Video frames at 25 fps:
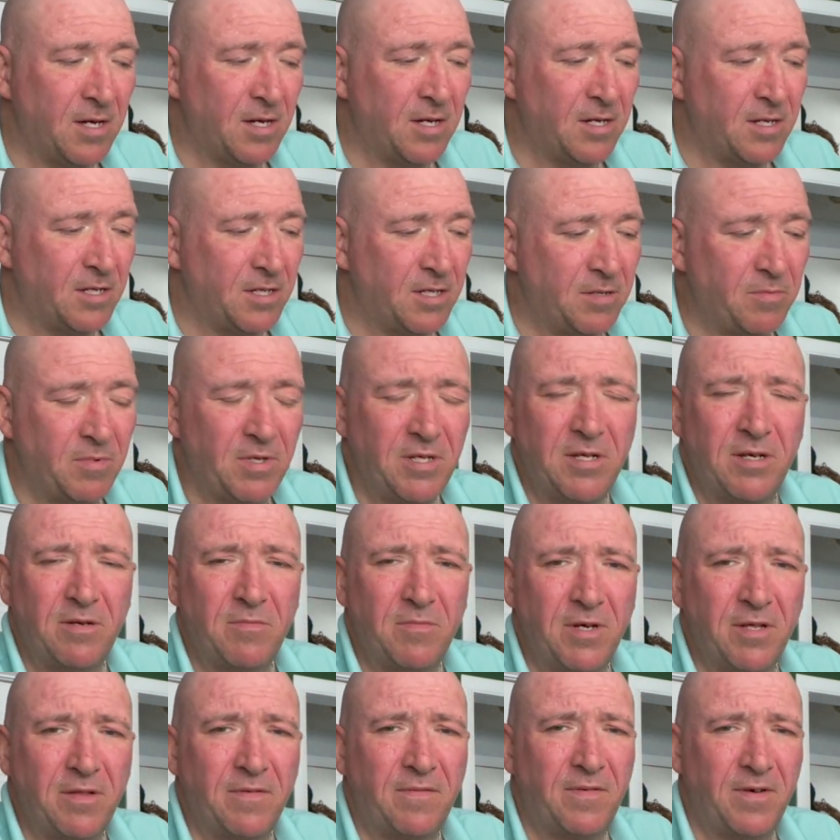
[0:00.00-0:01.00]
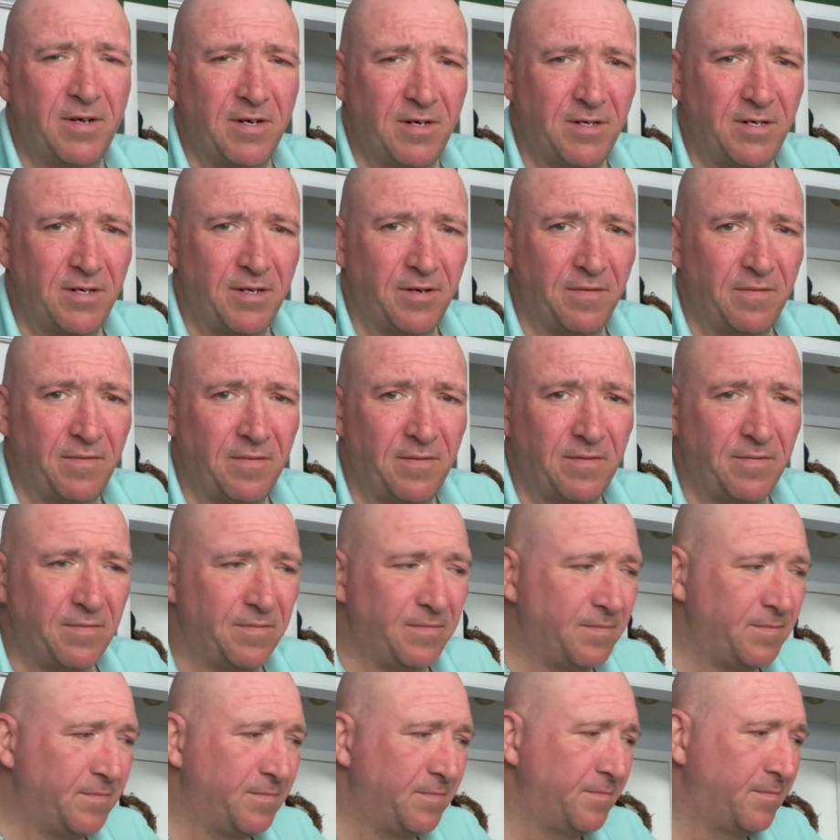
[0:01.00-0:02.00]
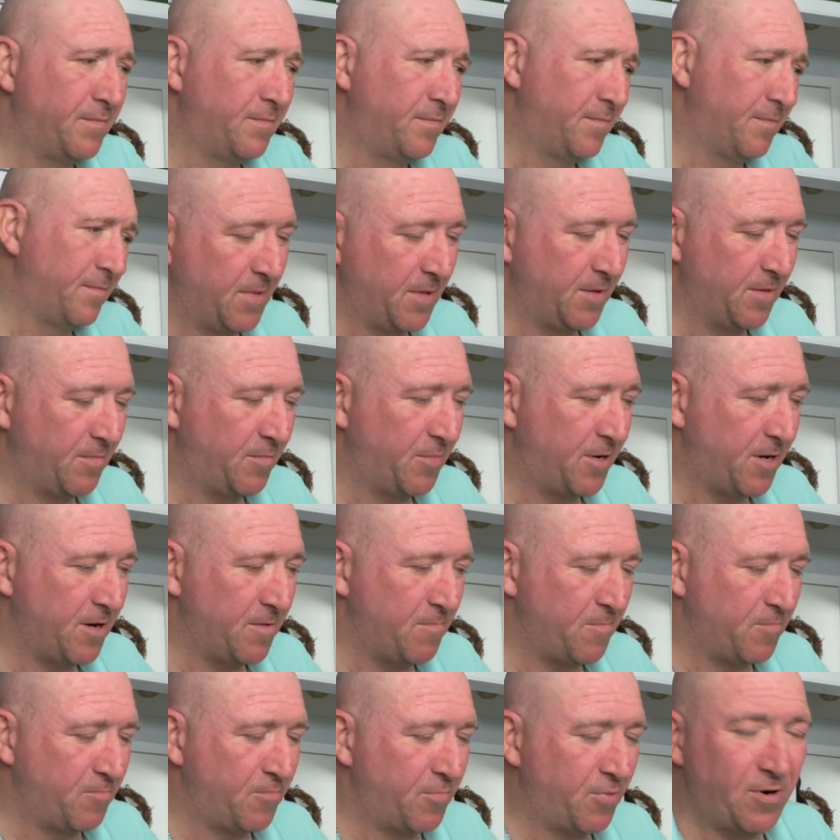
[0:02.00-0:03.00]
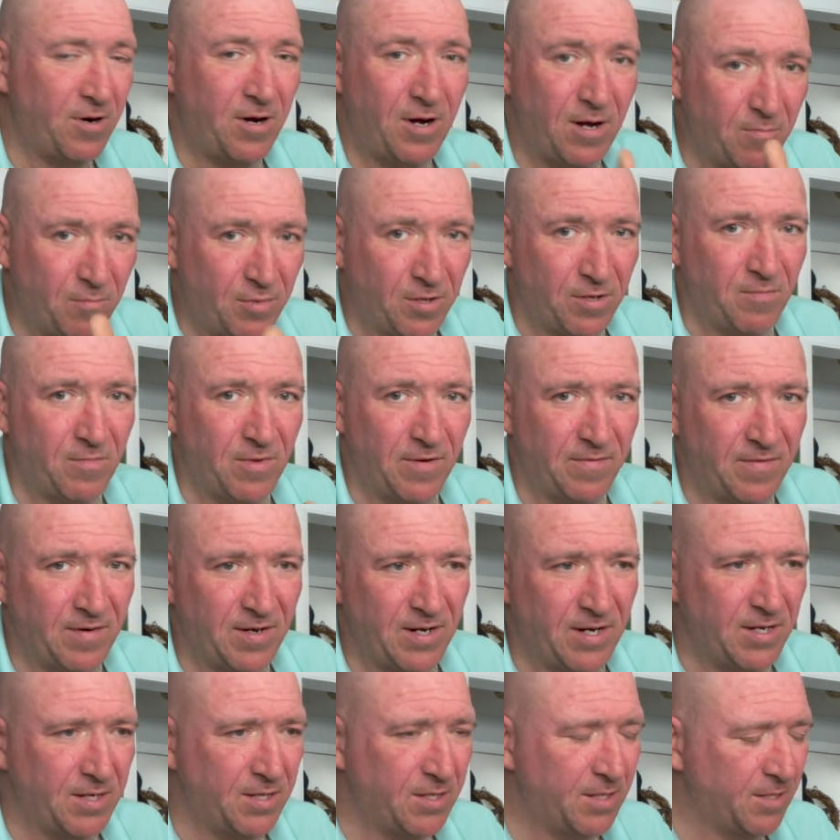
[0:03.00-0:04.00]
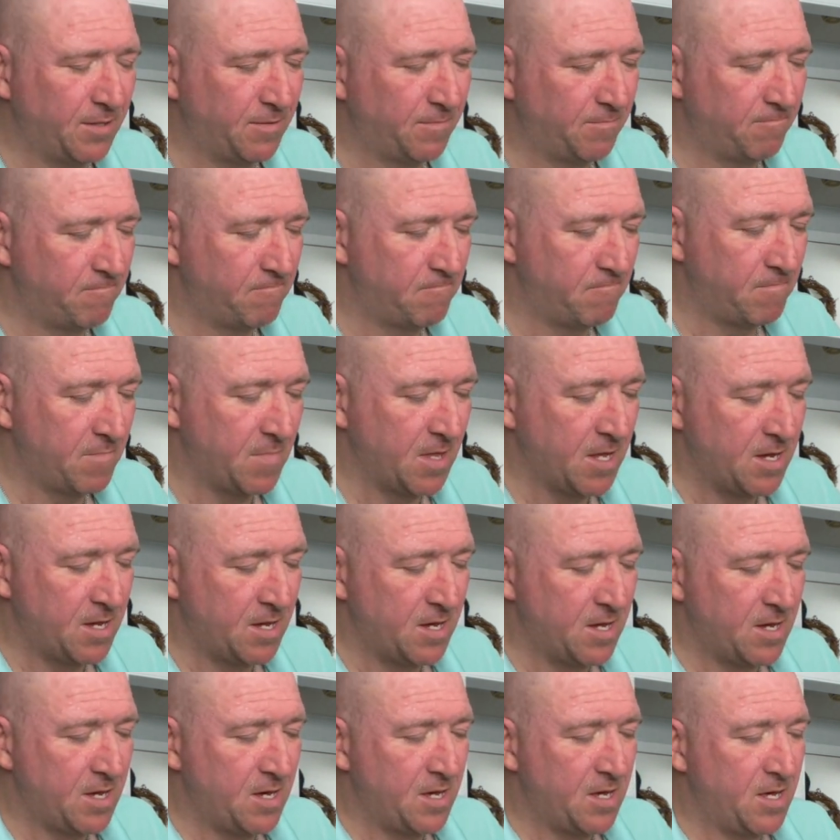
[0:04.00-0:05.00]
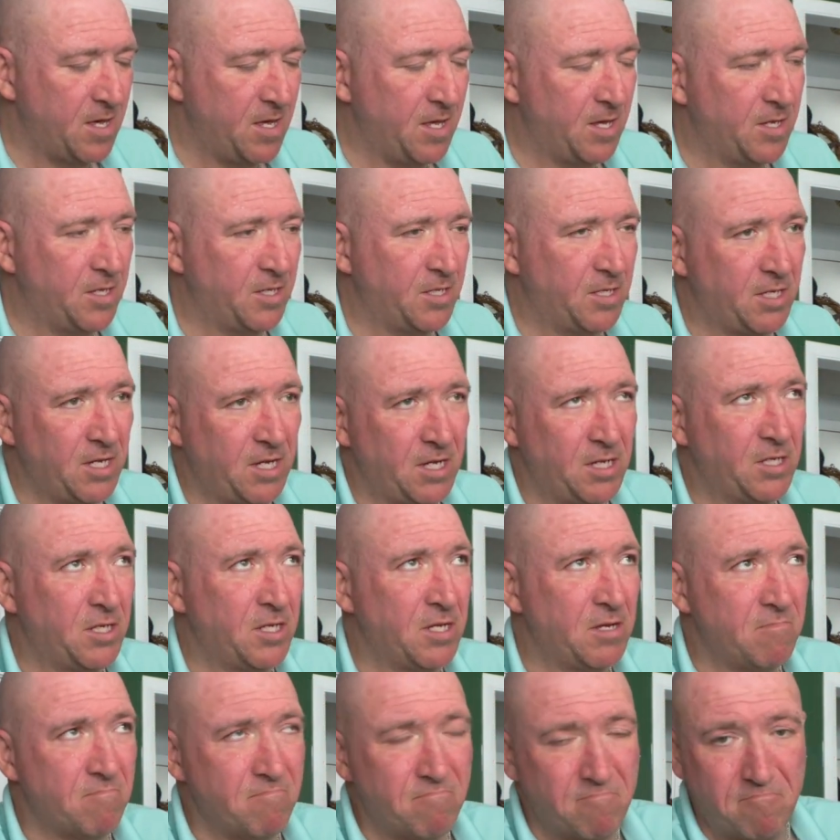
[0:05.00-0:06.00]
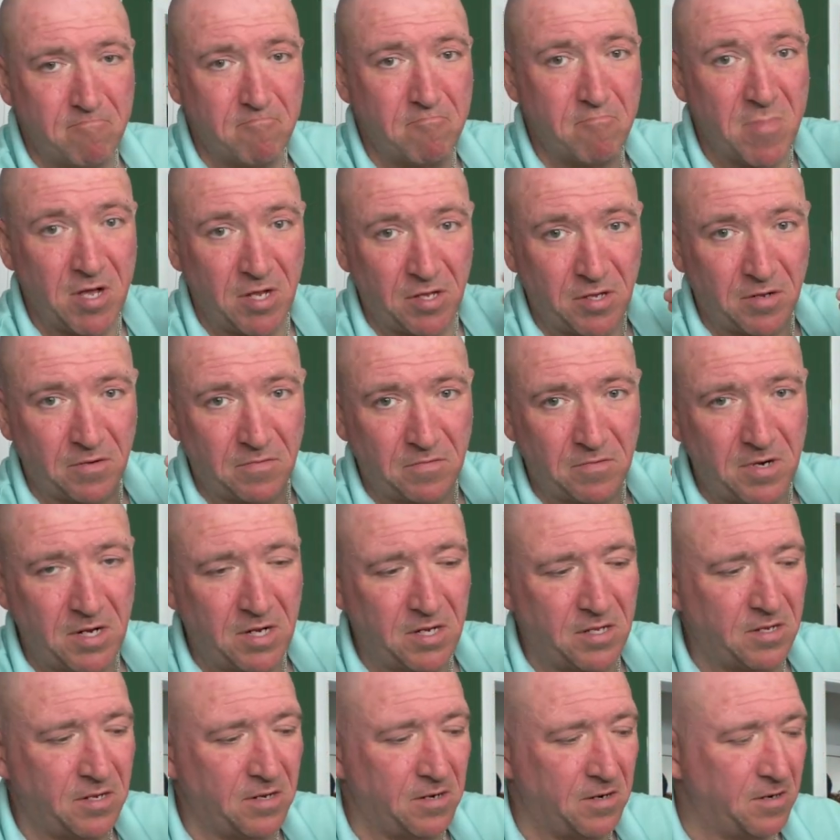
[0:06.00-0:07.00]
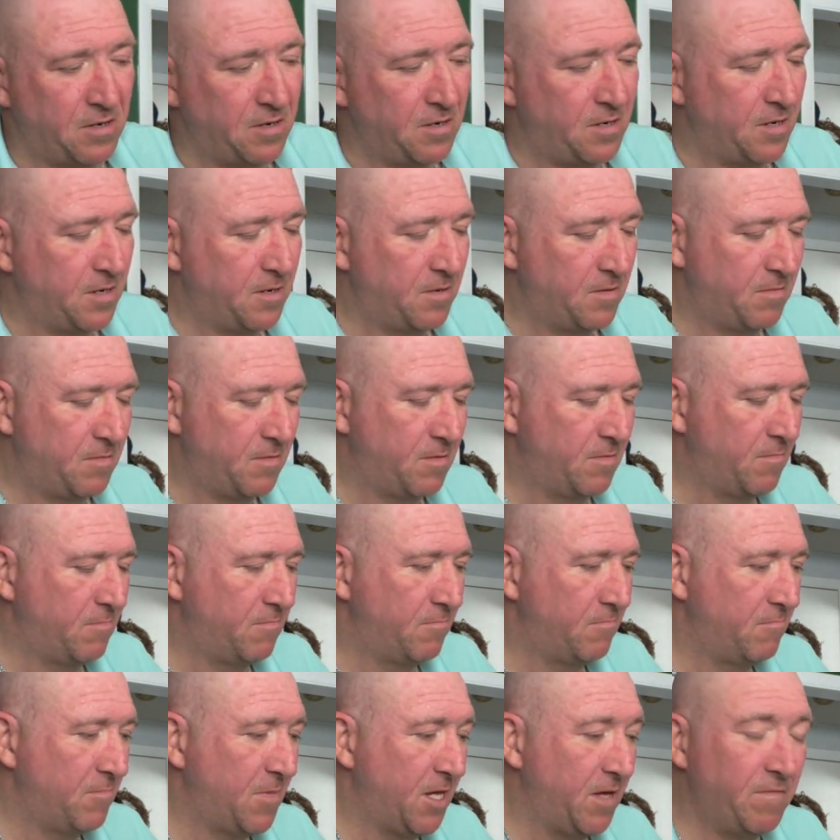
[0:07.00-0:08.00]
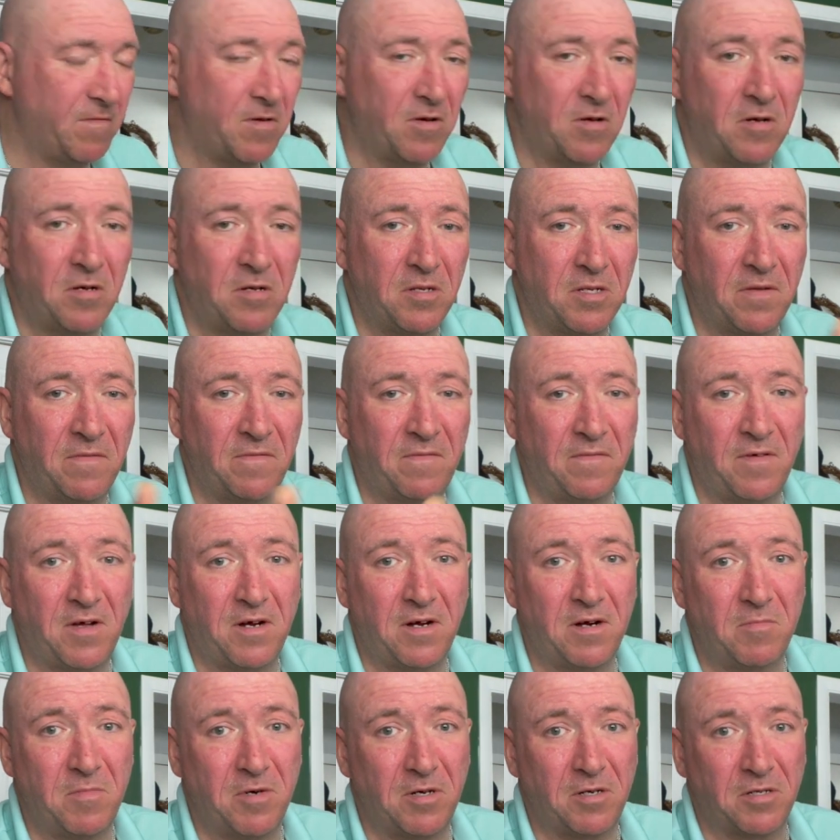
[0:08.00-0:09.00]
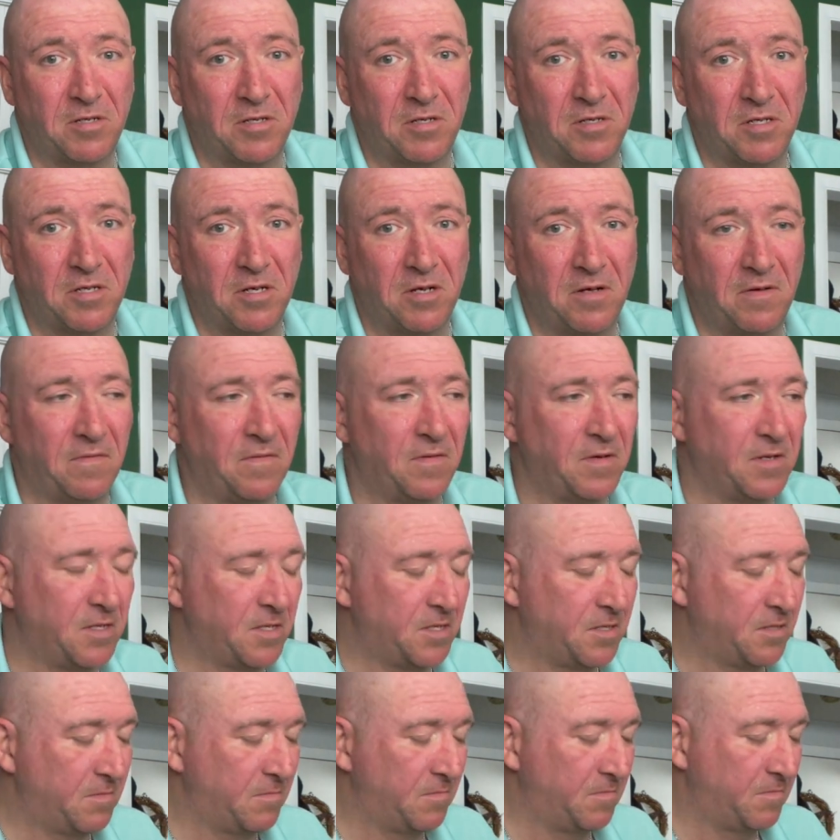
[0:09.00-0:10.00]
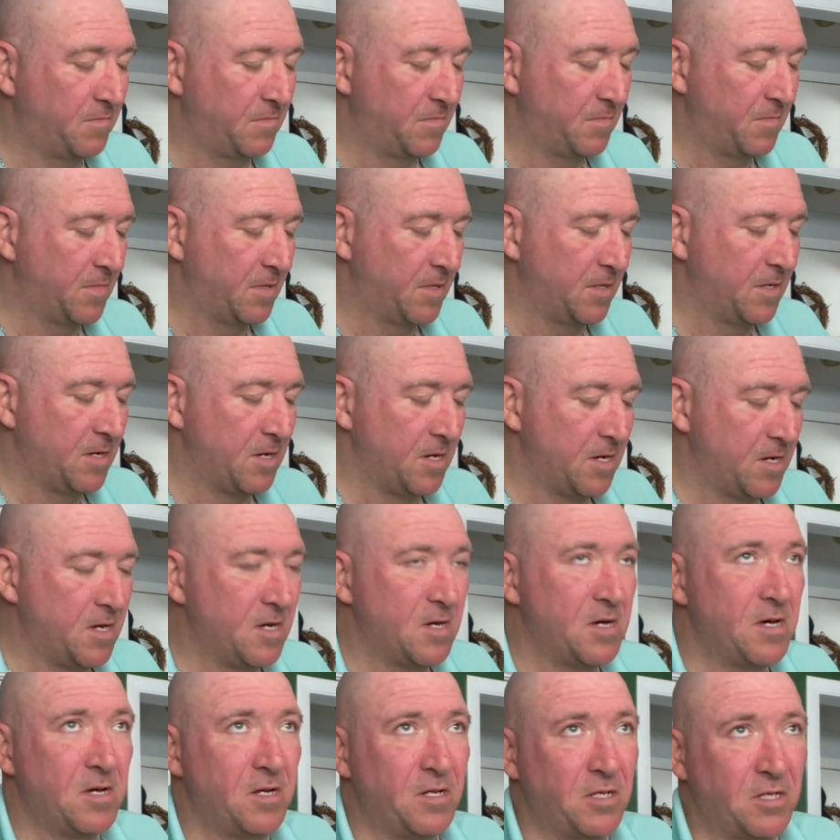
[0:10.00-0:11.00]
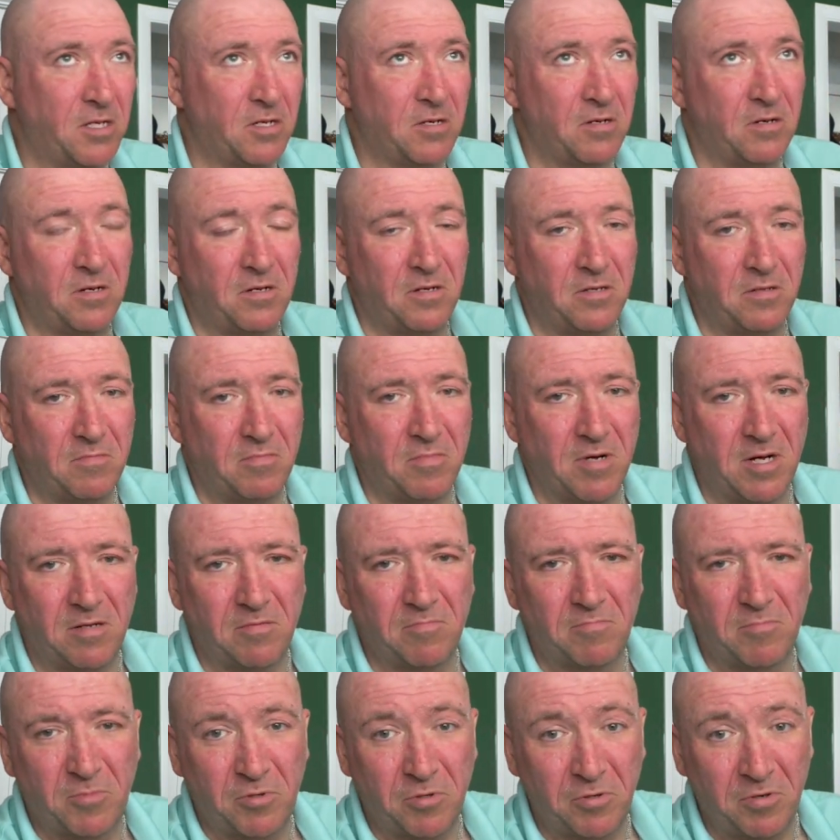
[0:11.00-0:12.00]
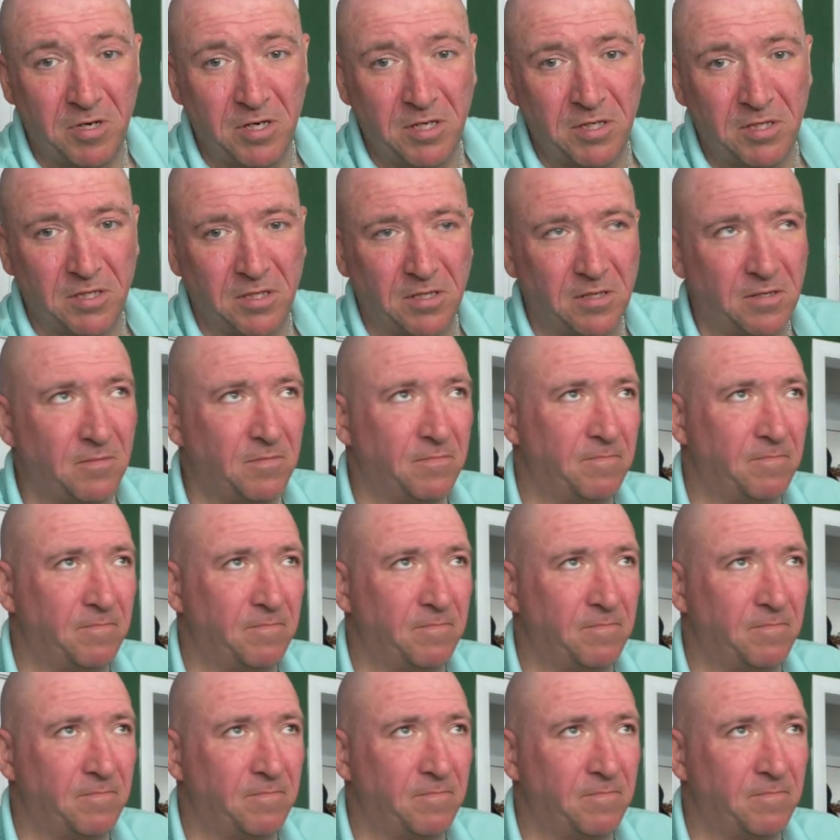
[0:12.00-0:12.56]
it's to be done by the fire chief. The bottom problem of it is, is say some mental retard even calls the fire marshal's office, and it's called, well, crazy.